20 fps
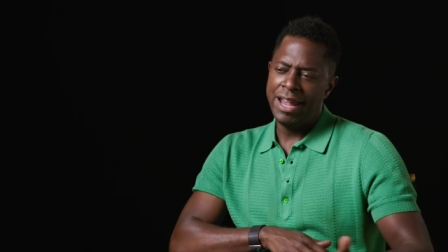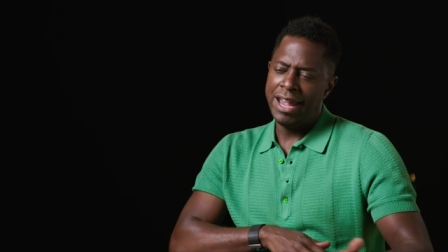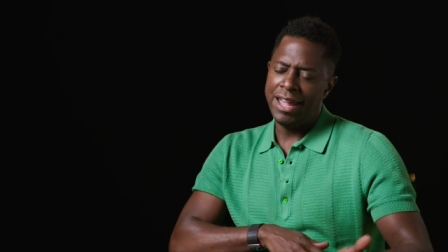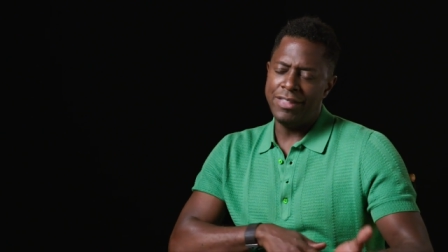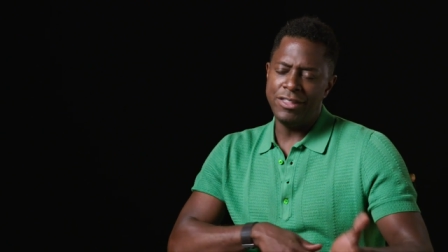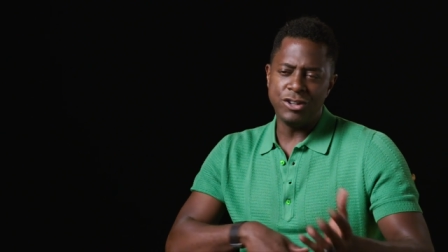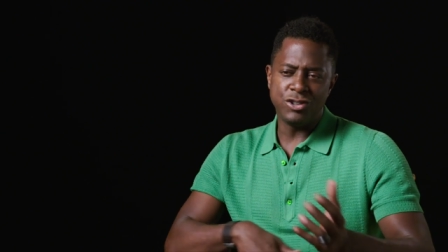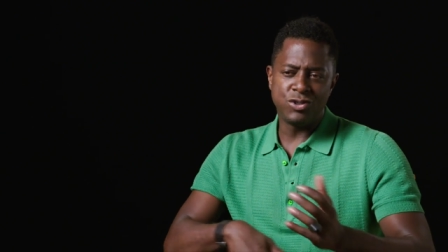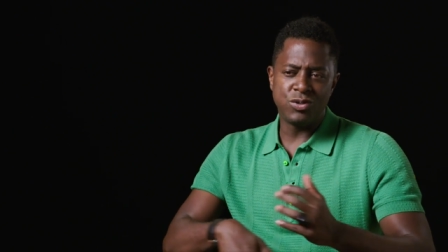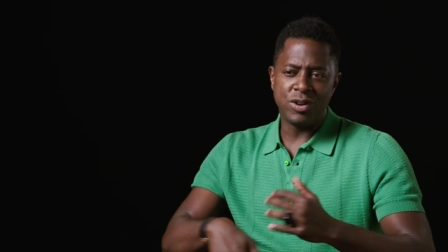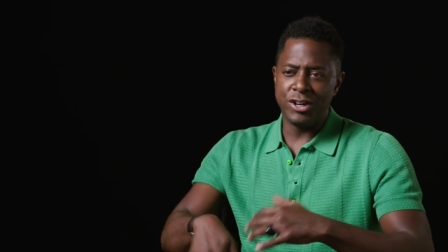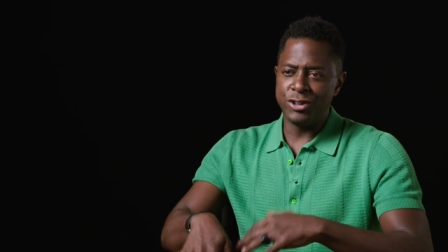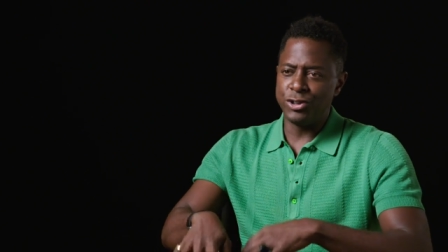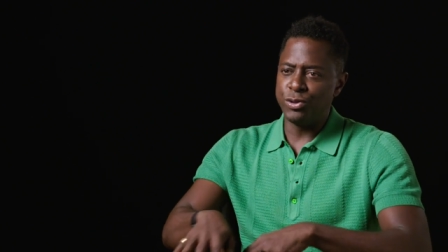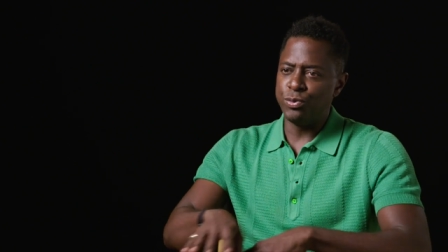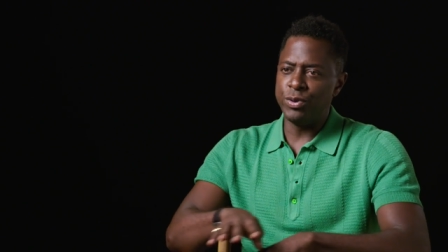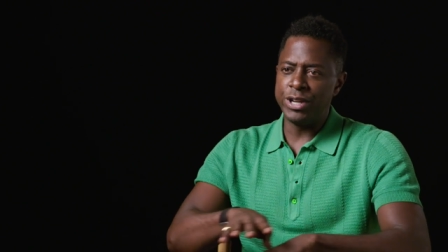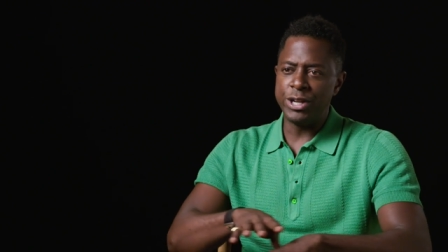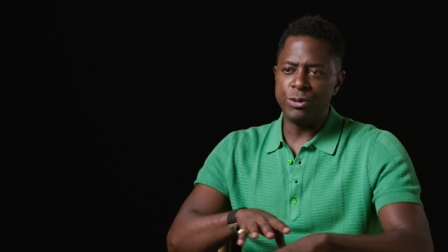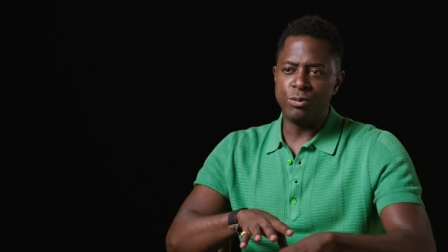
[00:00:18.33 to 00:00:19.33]
and then trying
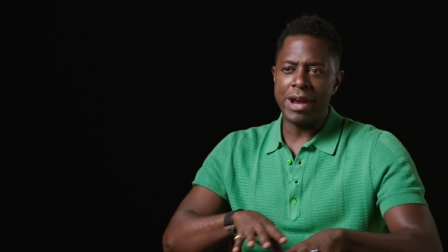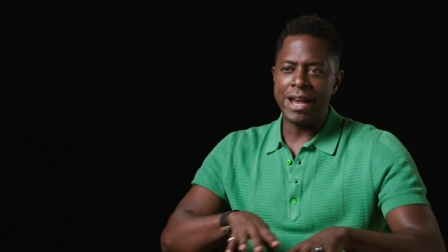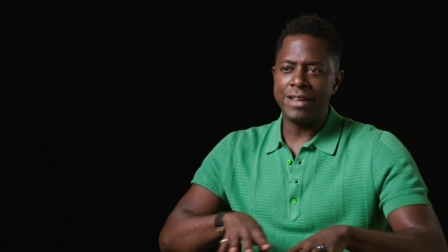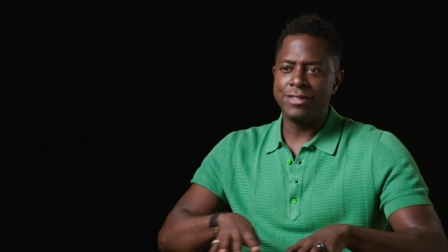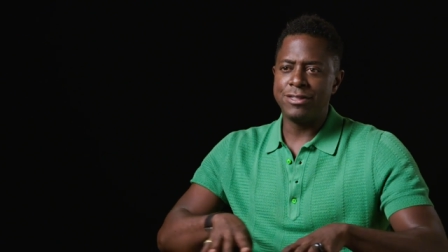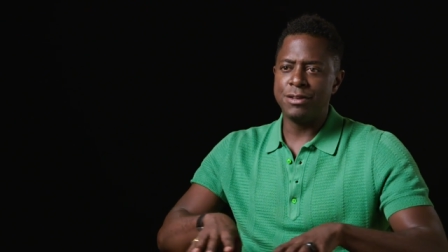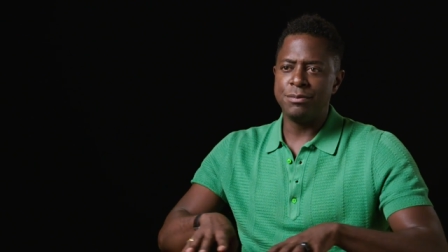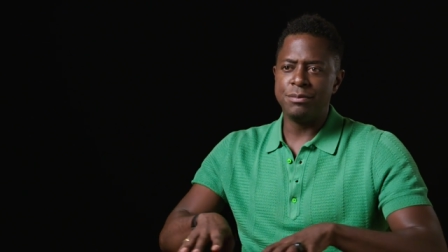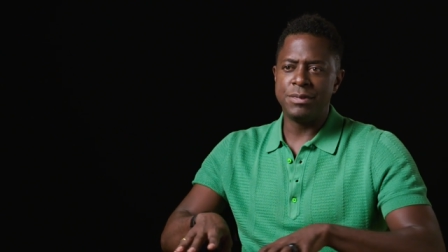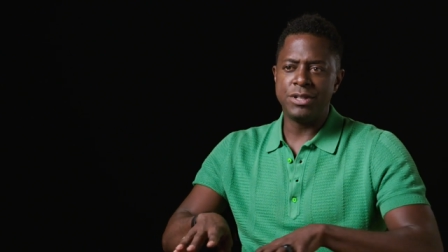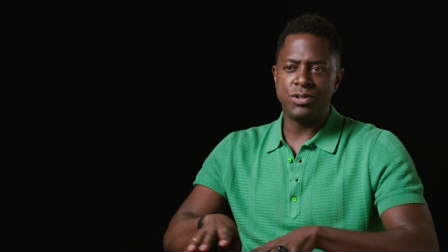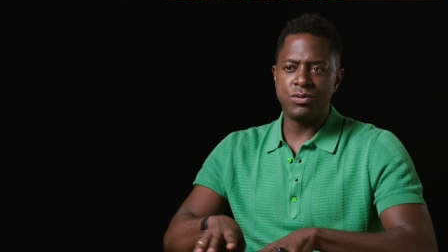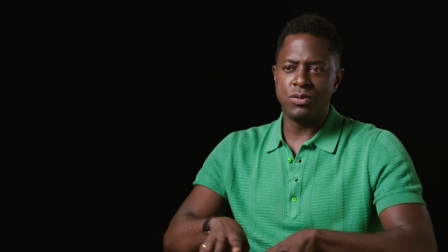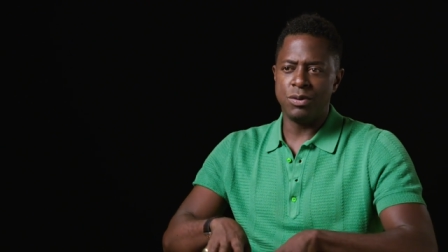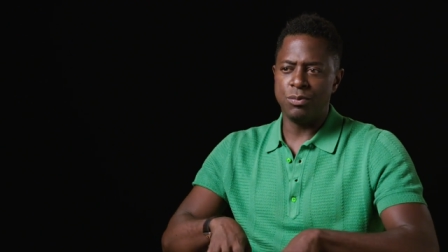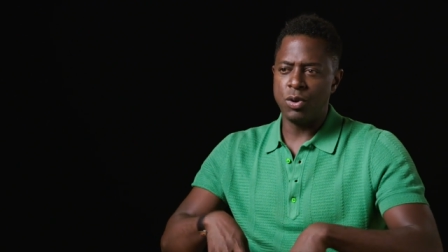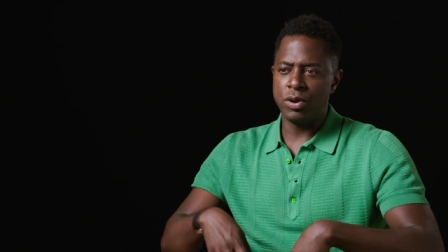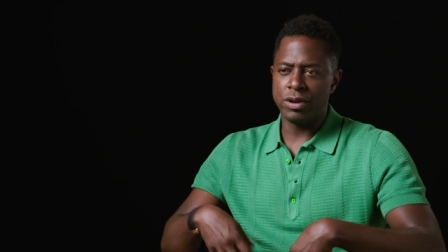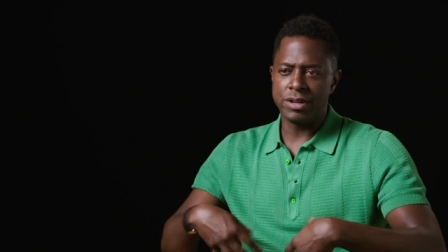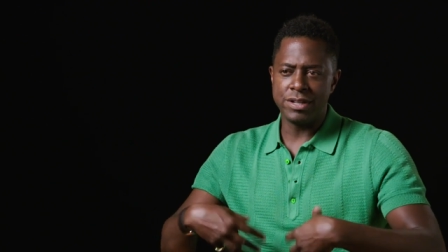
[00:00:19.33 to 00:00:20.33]
to rewrite them into
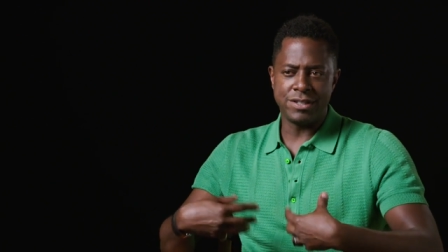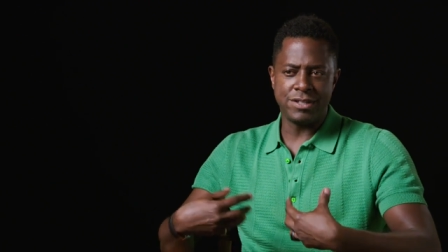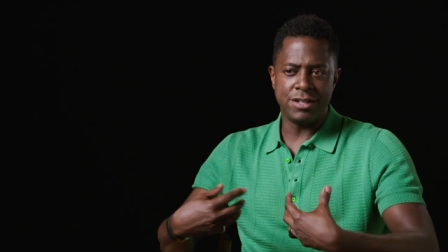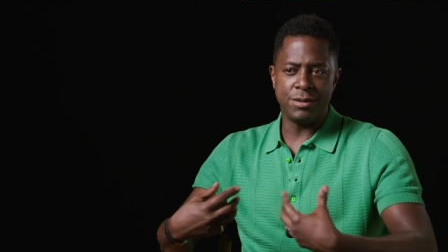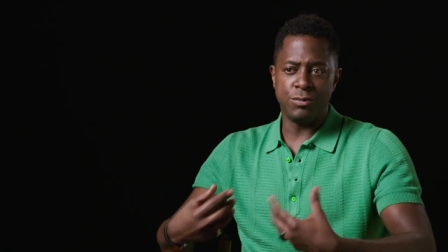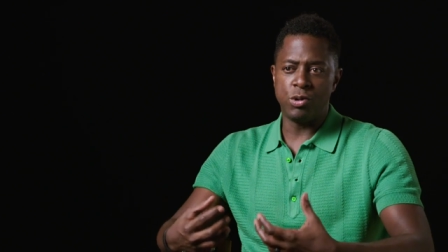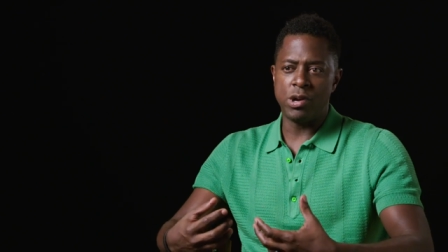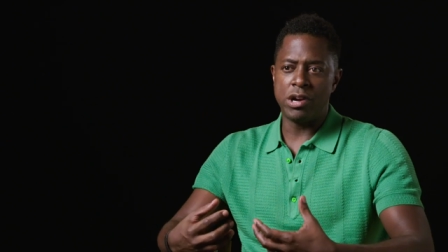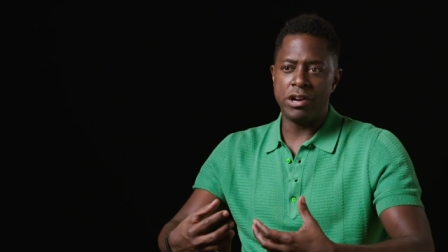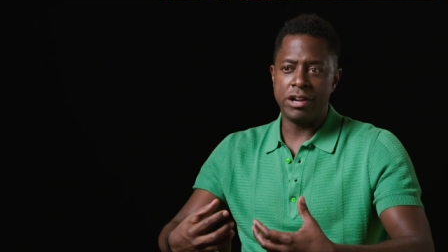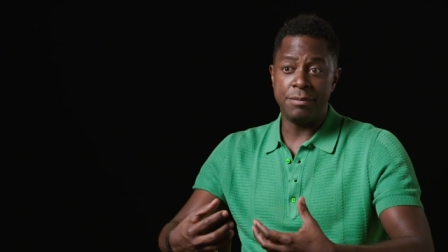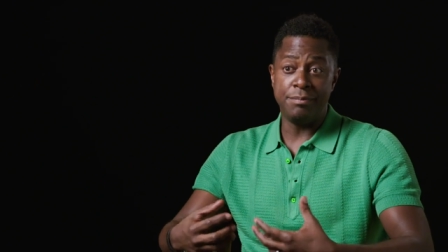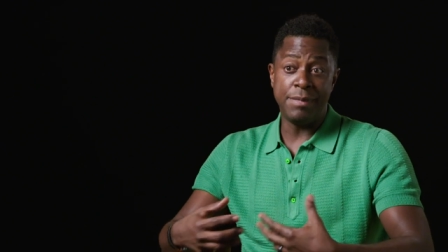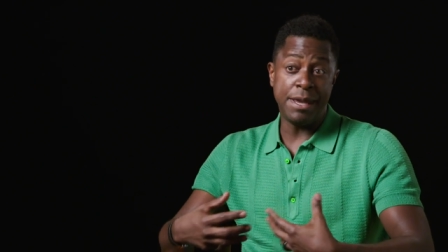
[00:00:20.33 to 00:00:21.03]
a more contemporary,